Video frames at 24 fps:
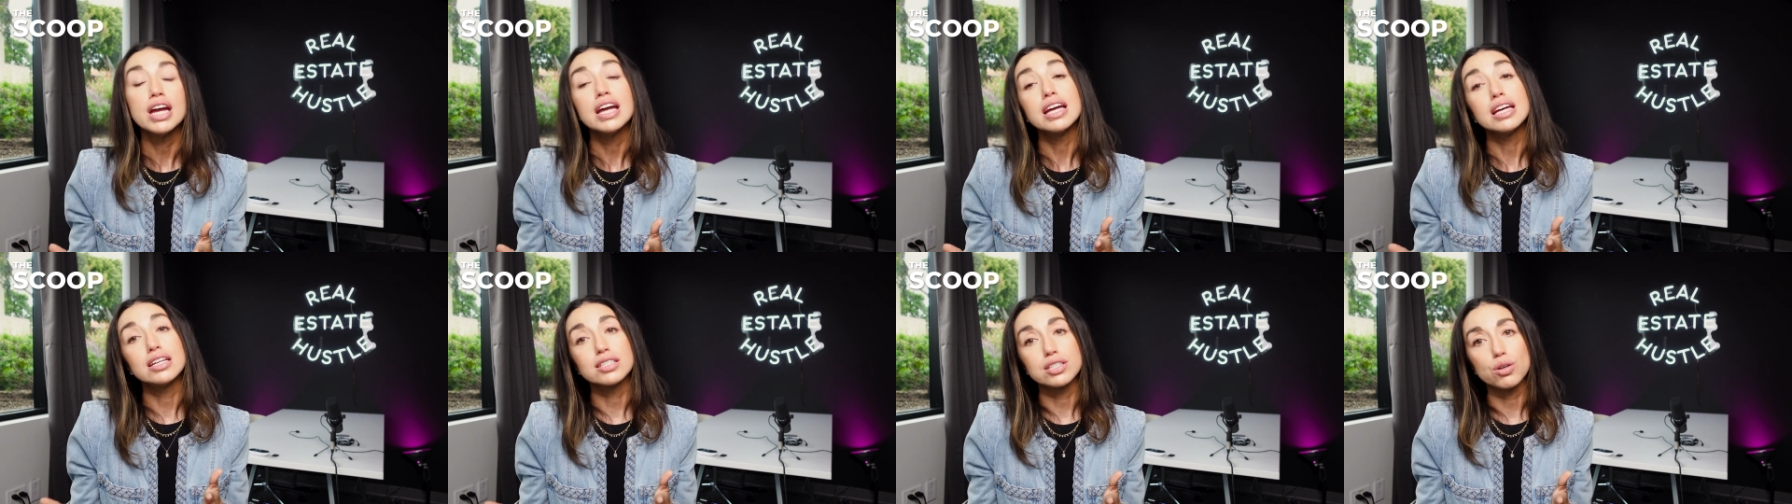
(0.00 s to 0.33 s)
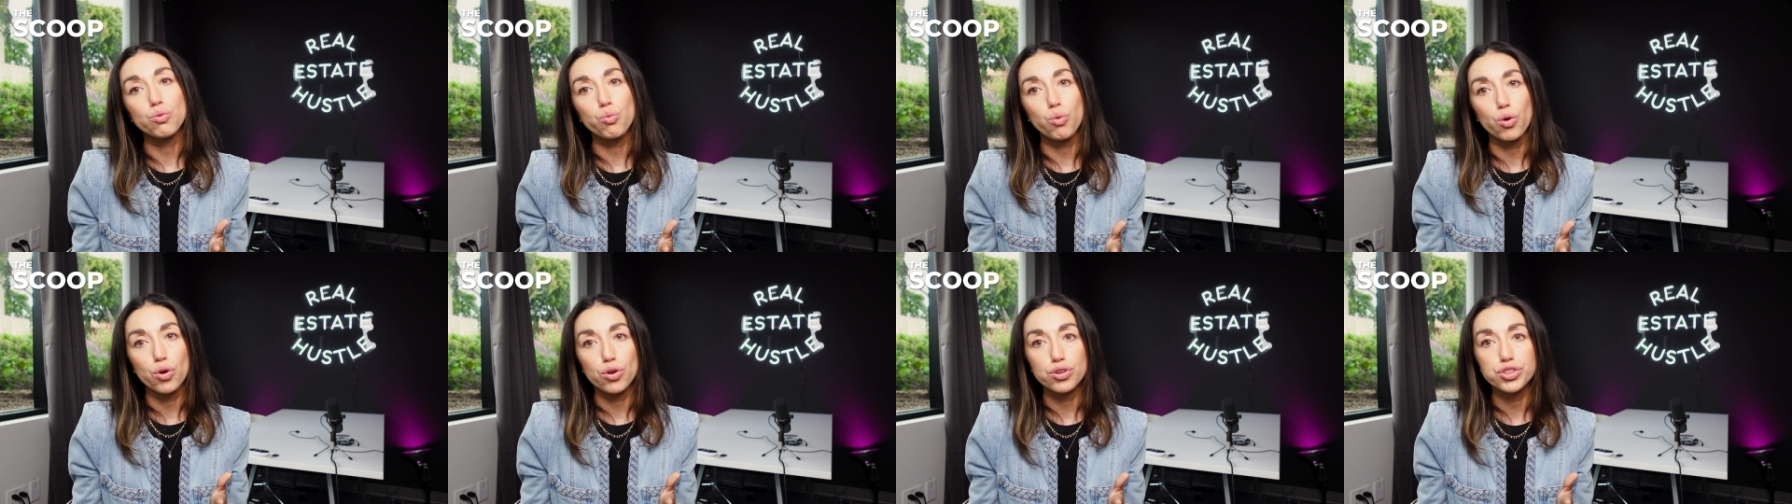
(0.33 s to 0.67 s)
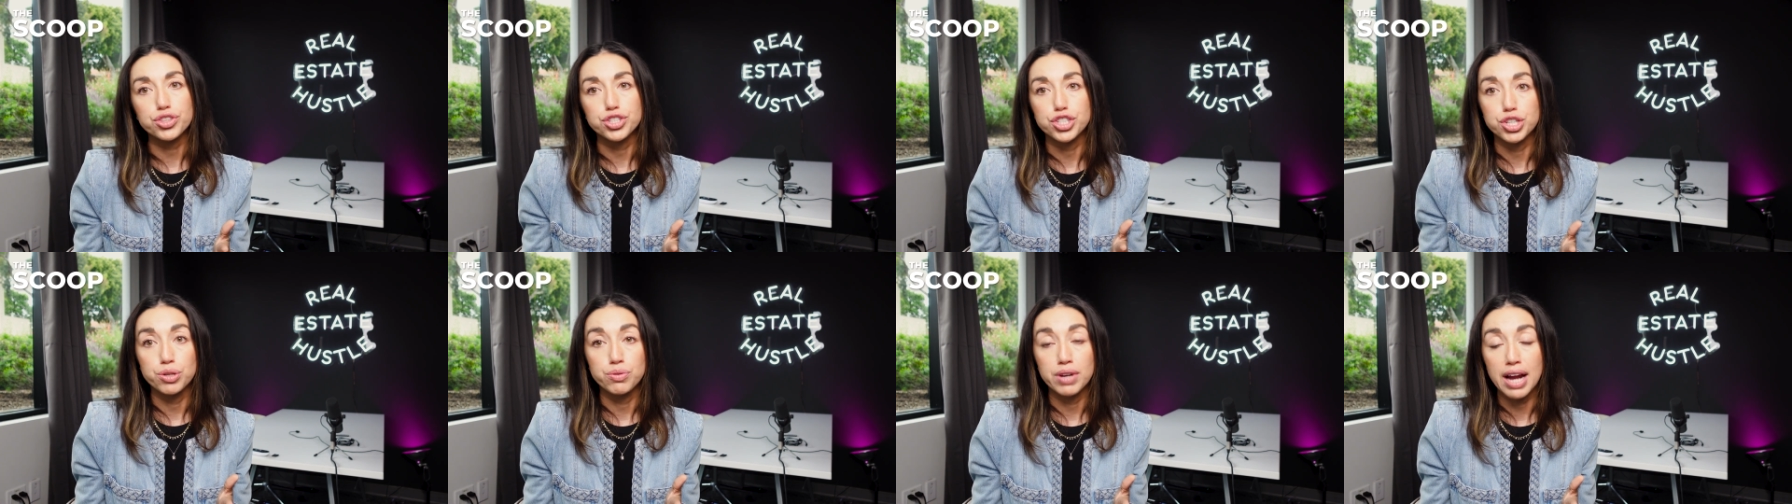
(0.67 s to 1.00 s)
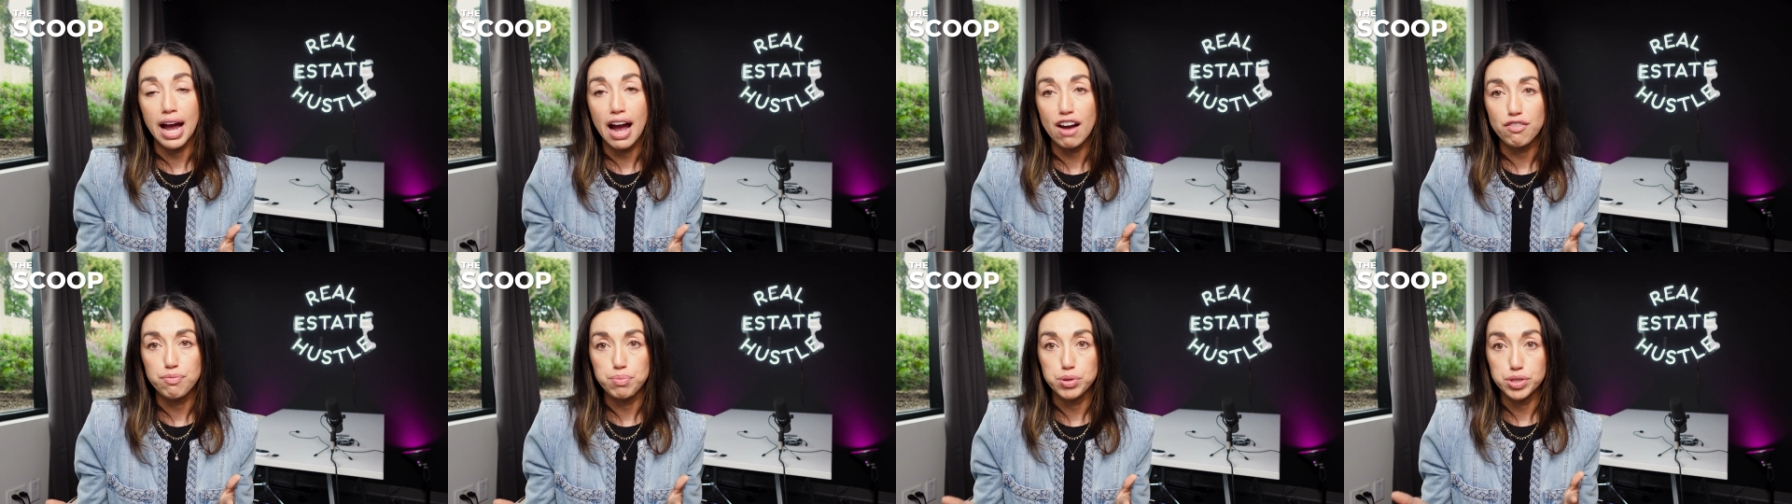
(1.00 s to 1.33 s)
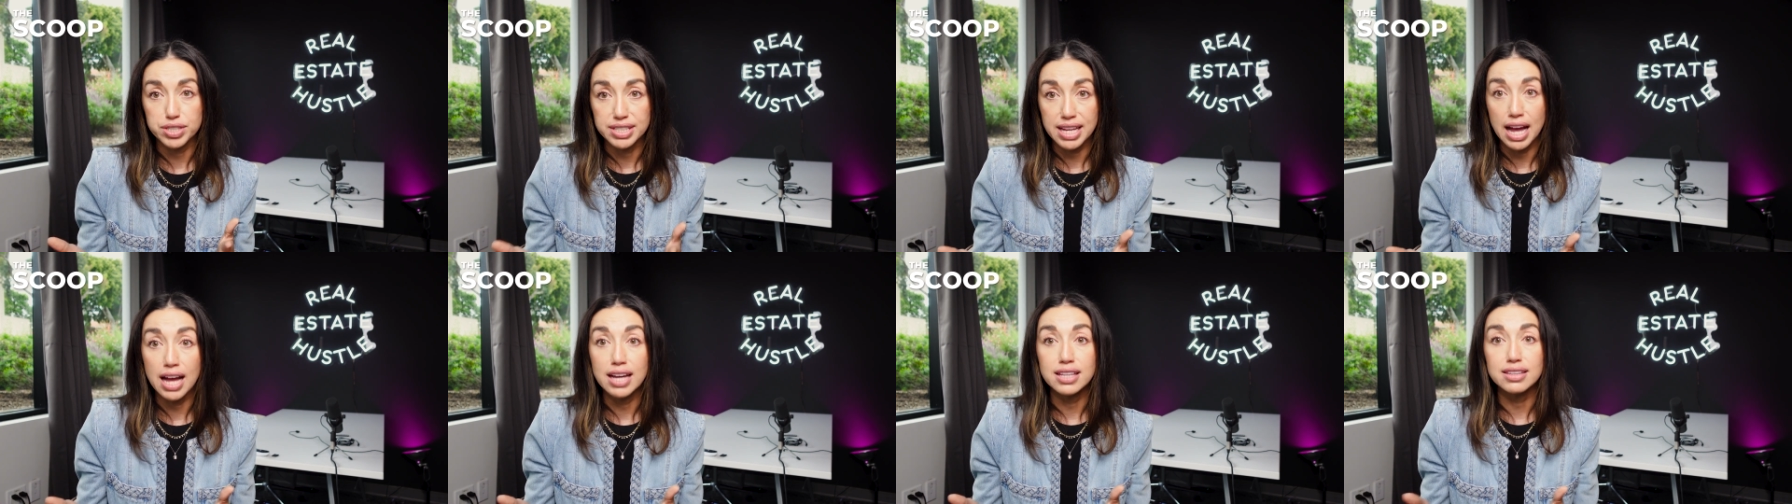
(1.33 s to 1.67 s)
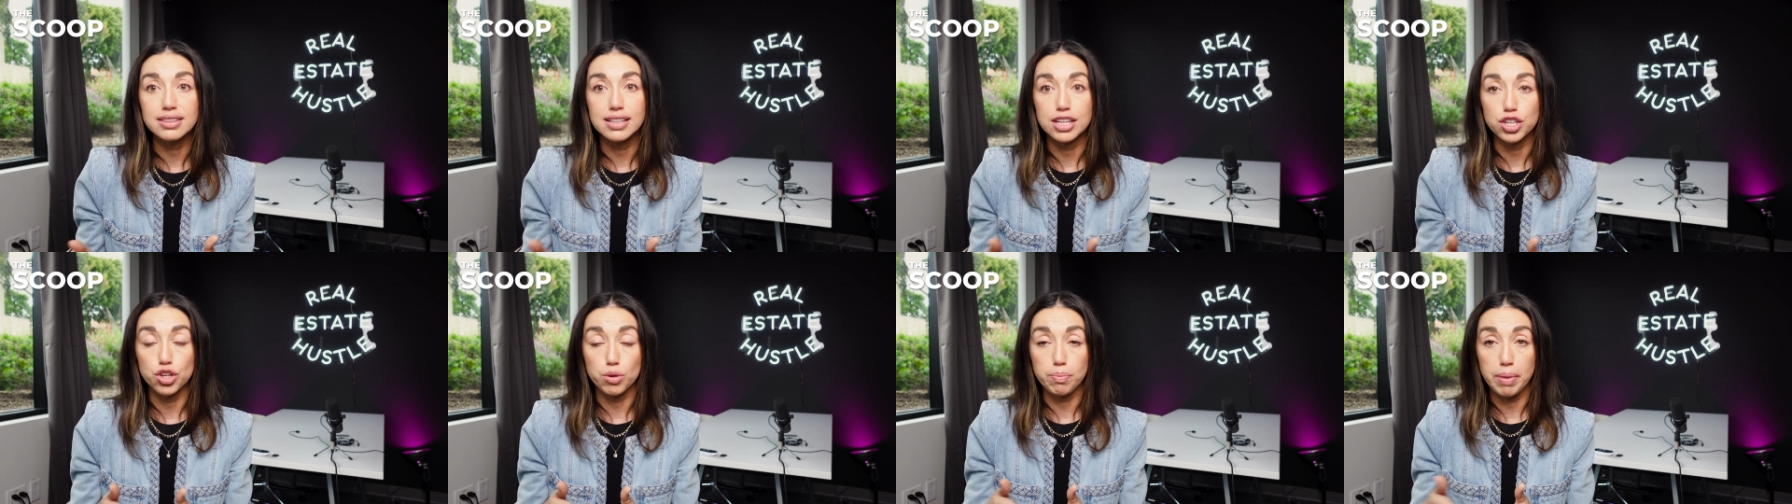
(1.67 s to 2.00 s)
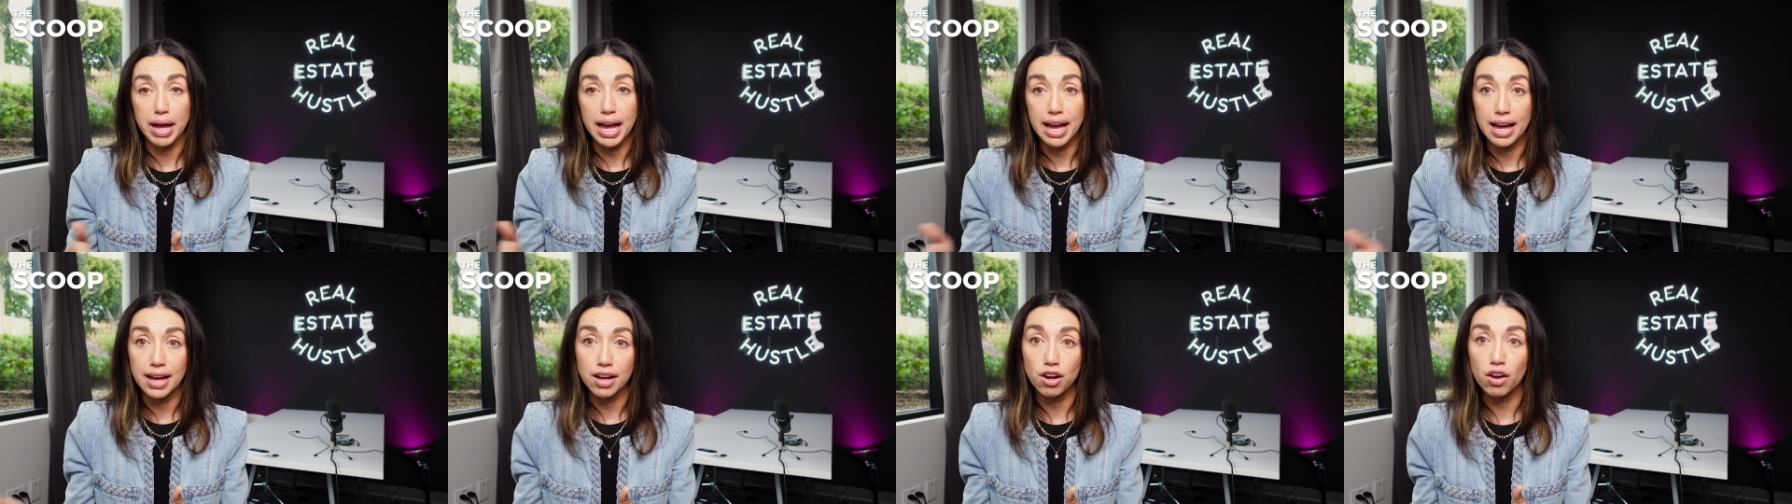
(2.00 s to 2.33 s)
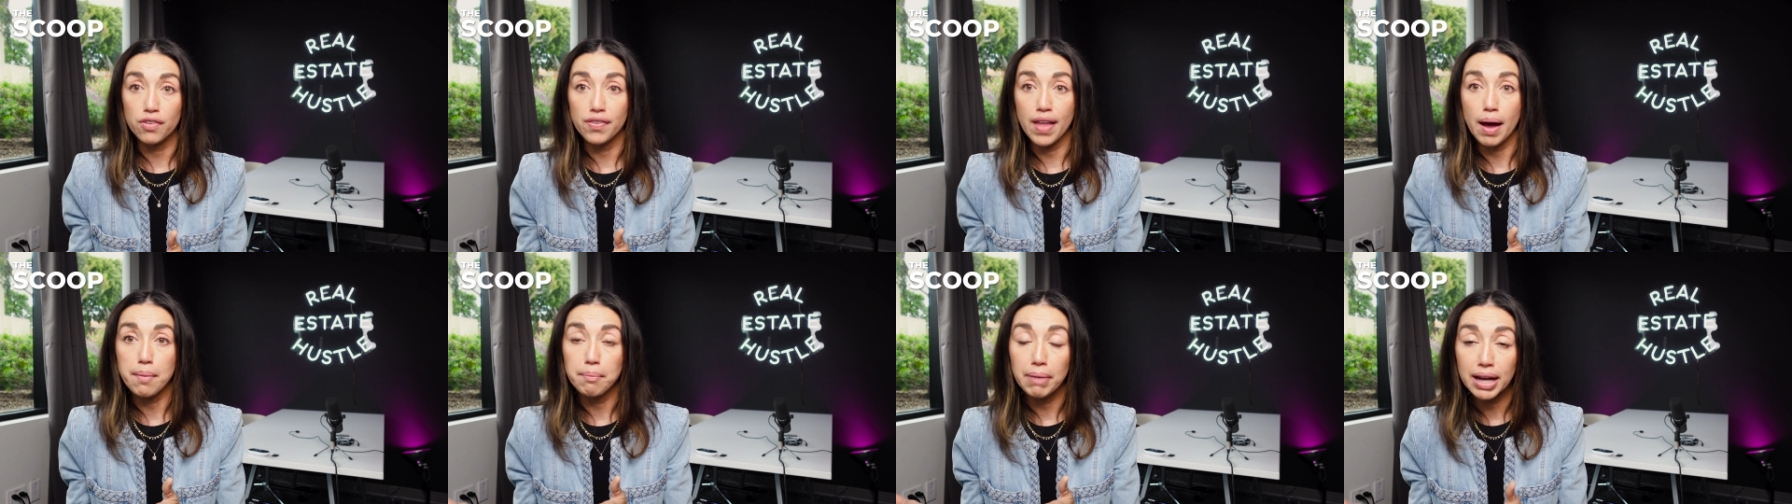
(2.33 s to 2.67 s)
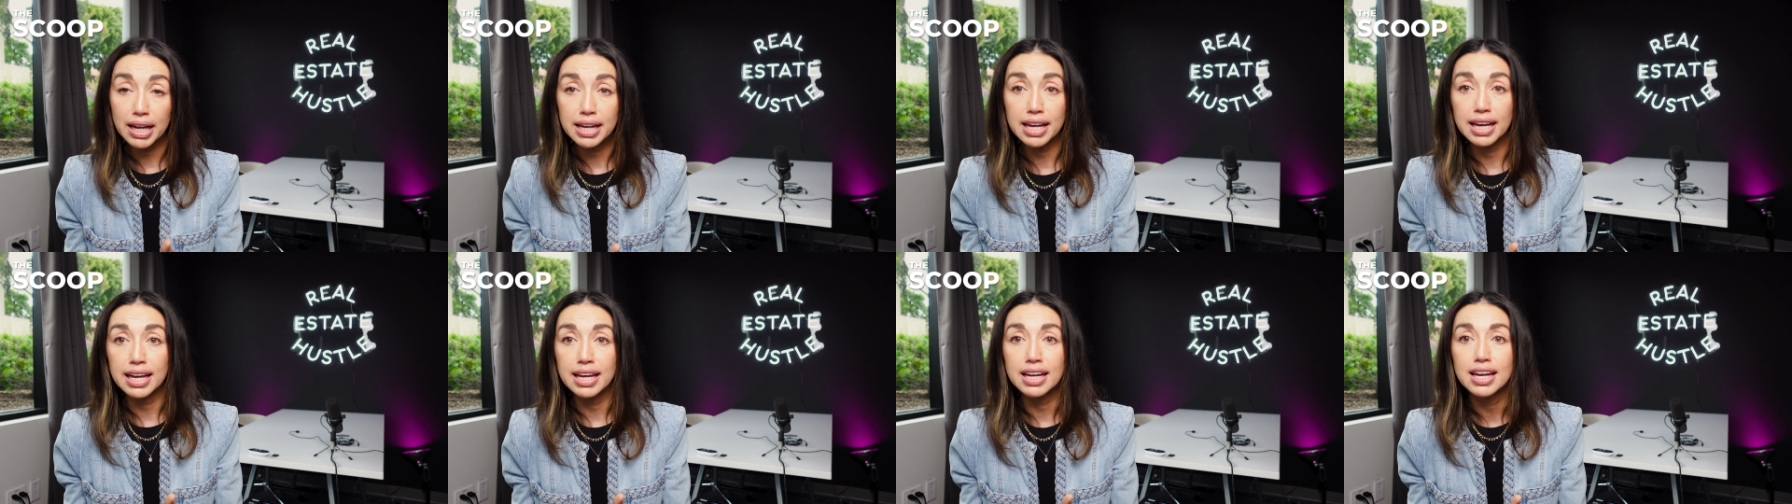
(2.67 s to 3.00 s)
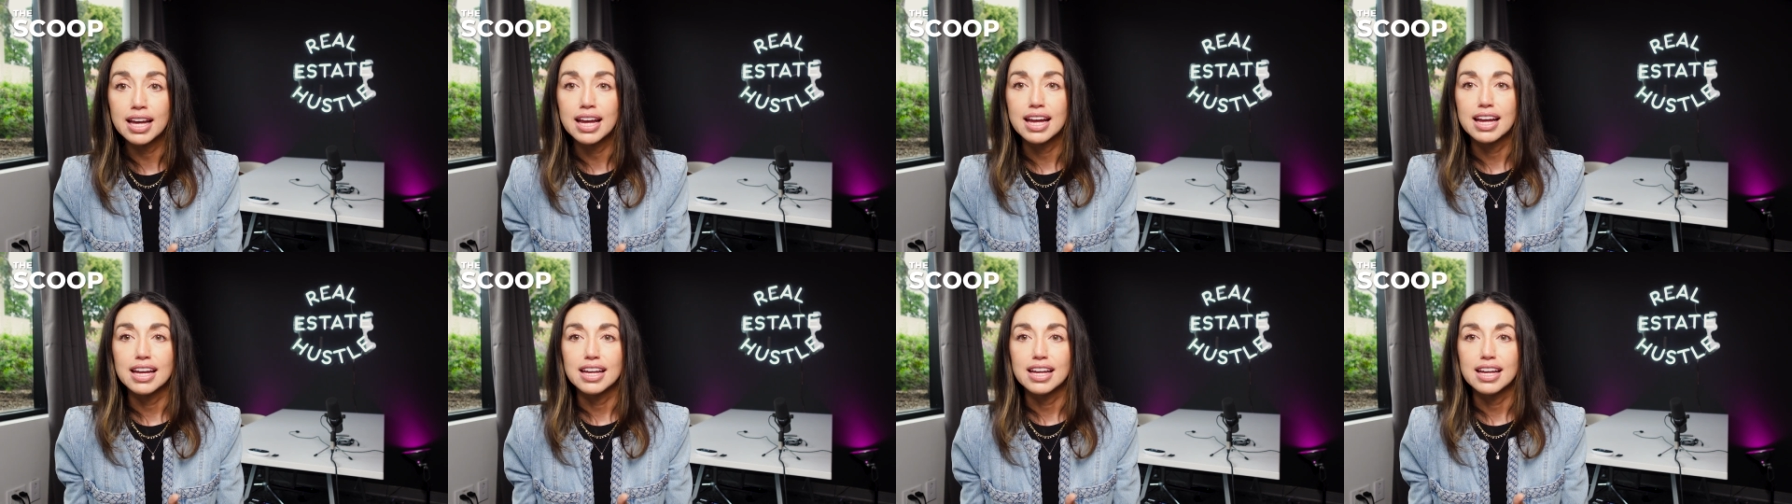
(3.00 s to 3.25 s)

Is it worth 2.5% that you're paying on that money